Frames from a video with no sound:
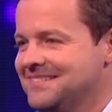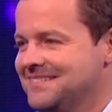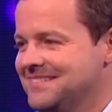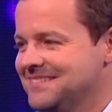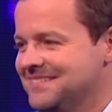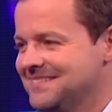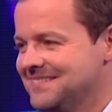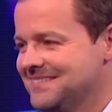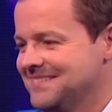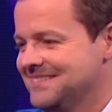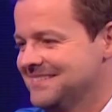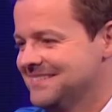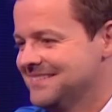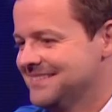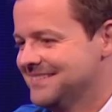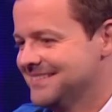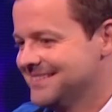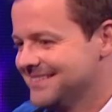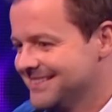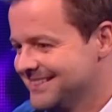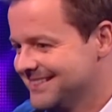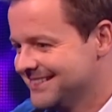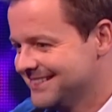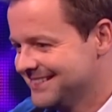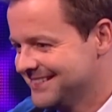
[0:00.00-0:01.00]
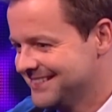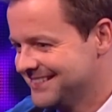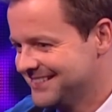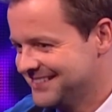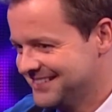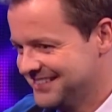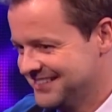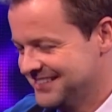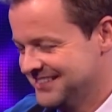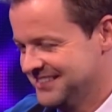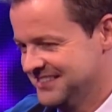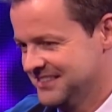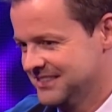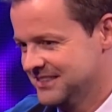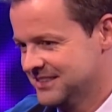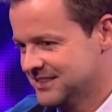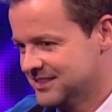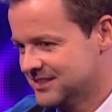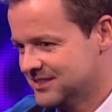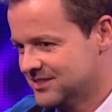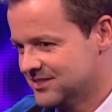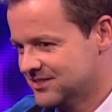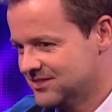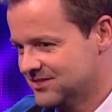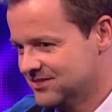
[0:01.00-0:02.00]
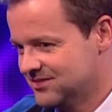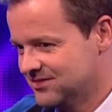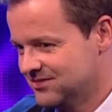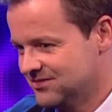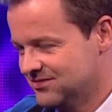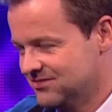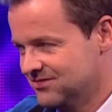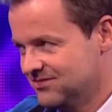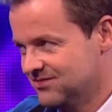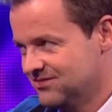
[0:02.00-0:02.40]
[no speech]